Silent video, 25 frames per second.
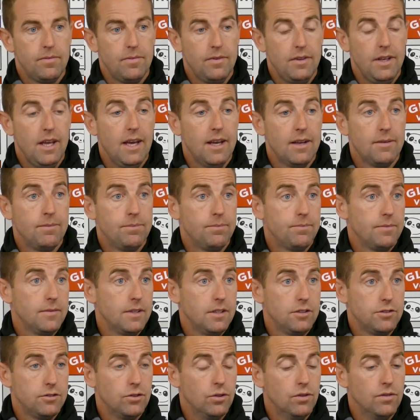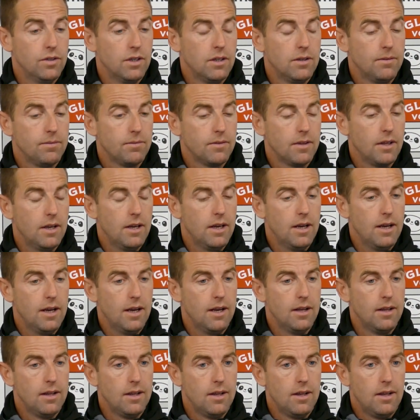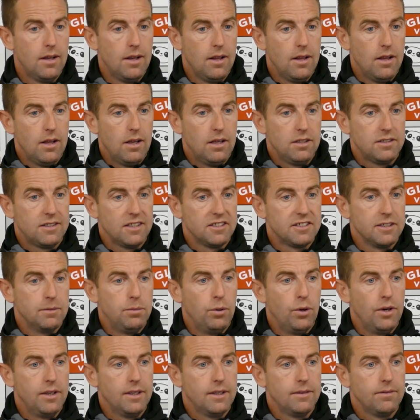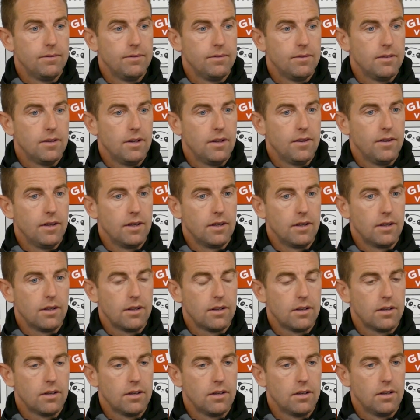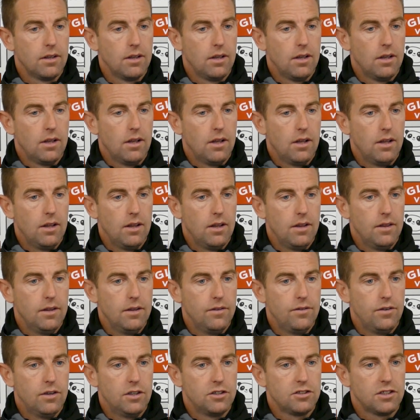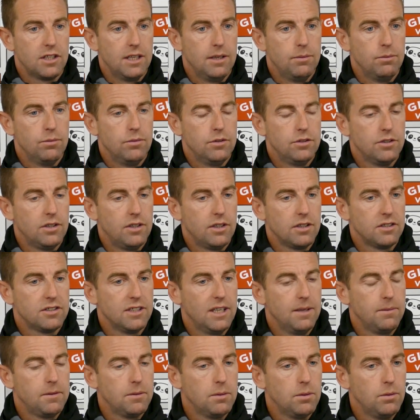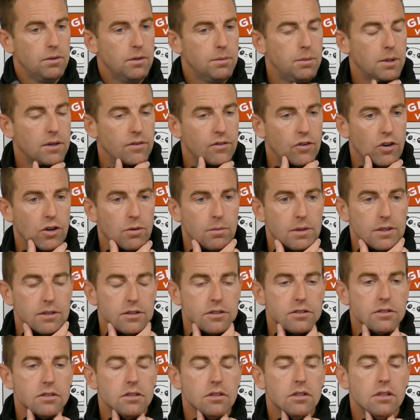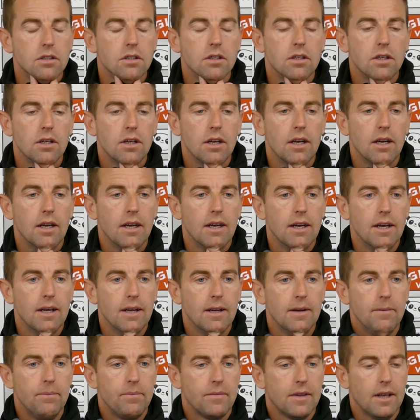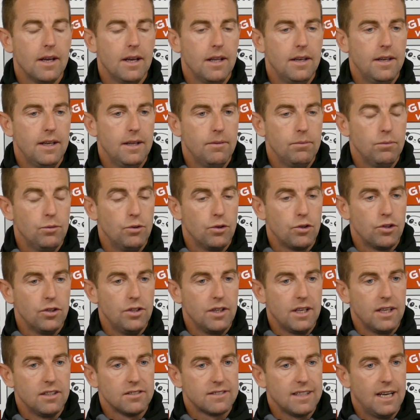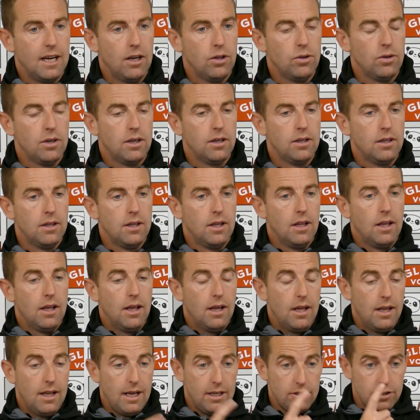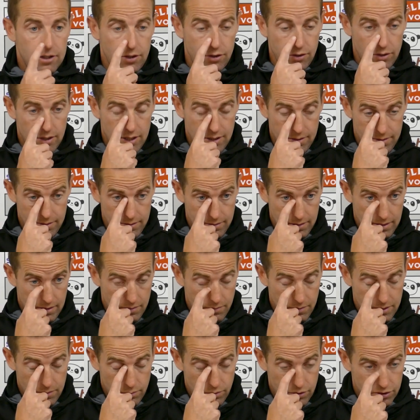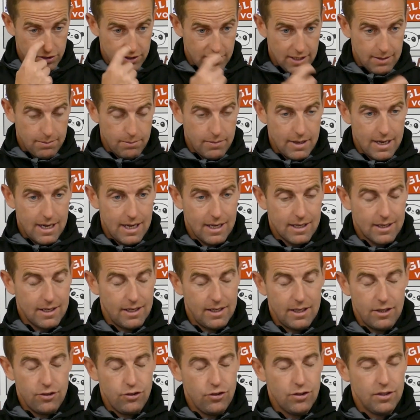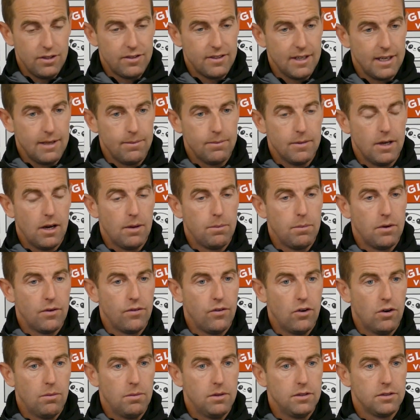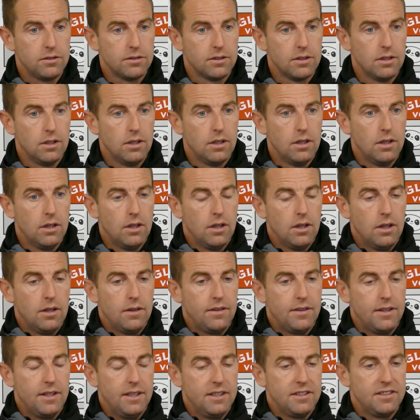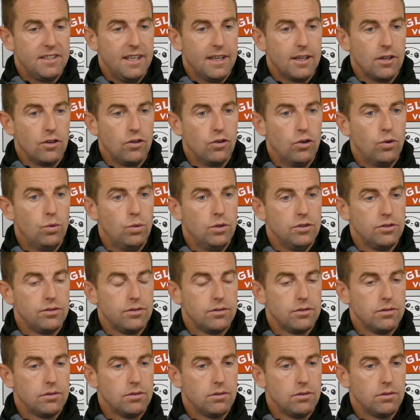Yeah, it's over. Disappointing. I think the first game was unacceptable, the performance. And we were good against Alloa. I actually thought, when I watched the game back, and I knew at the time that our performance to the second goal was